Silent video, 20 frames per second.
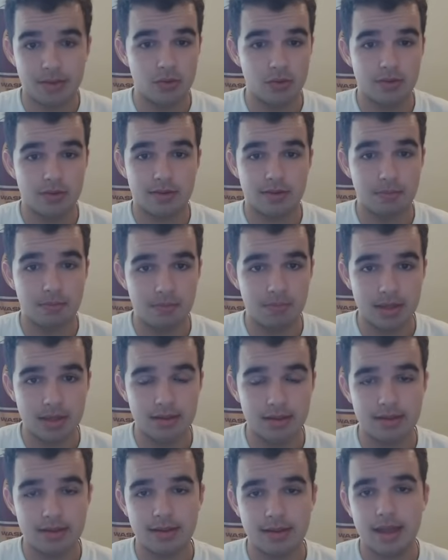He was just a
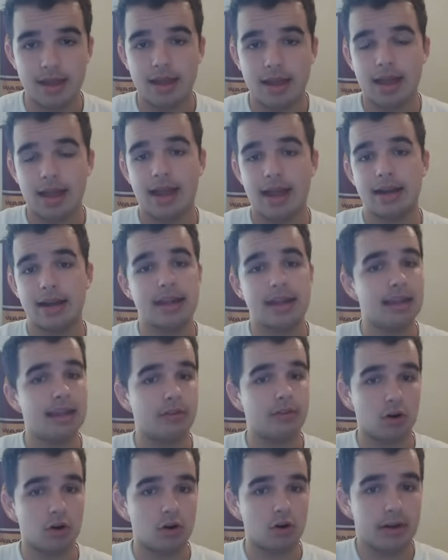beast and
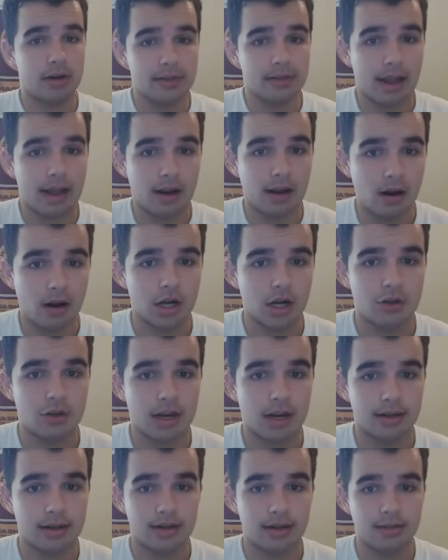he's earning that
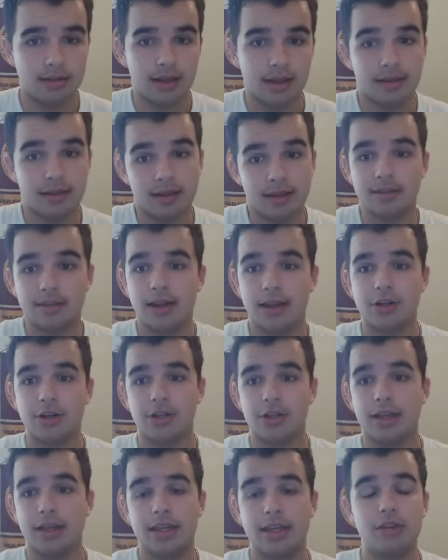contract like
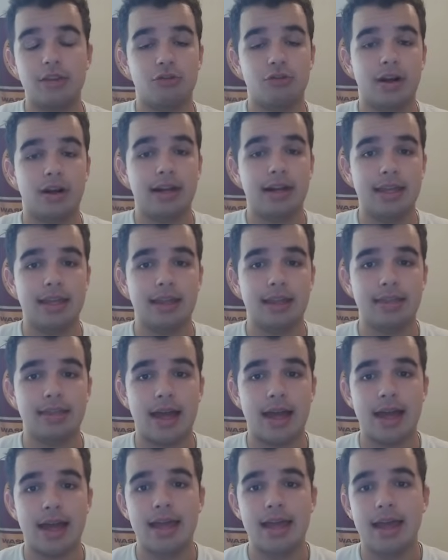extension. Like he's trying to get
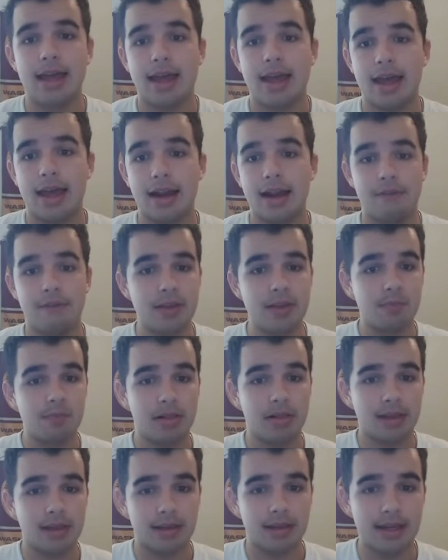that and if he
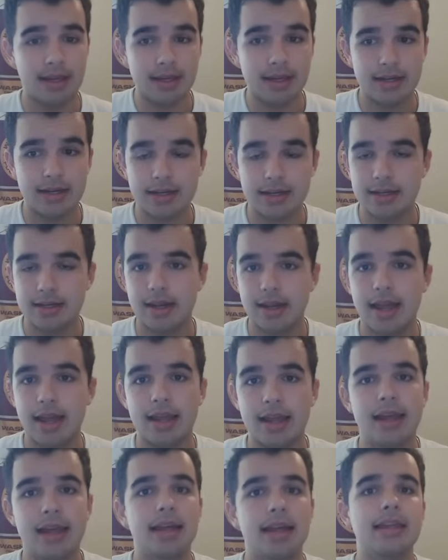plays like he did
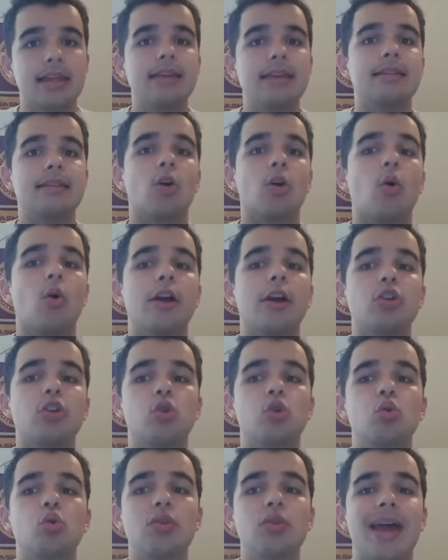today, he's going
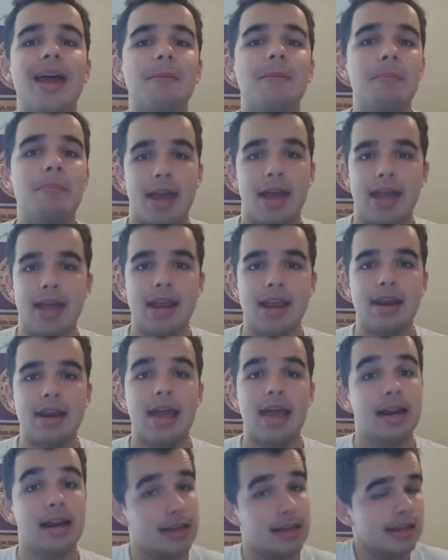to get
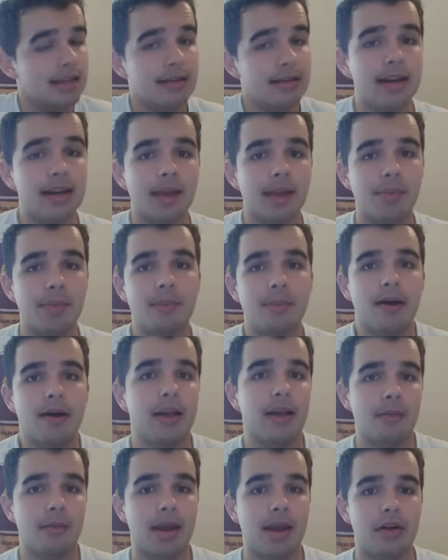paid and he's going to get paid by
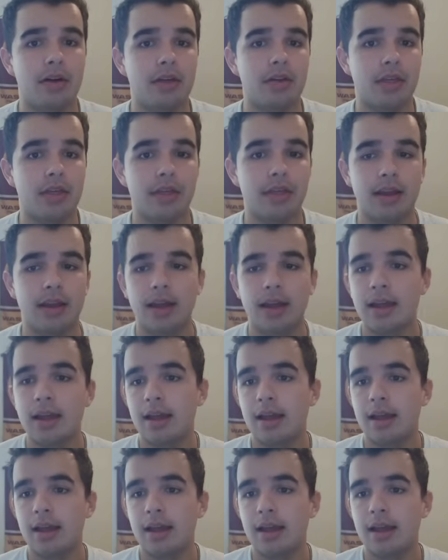the Commanders, I think.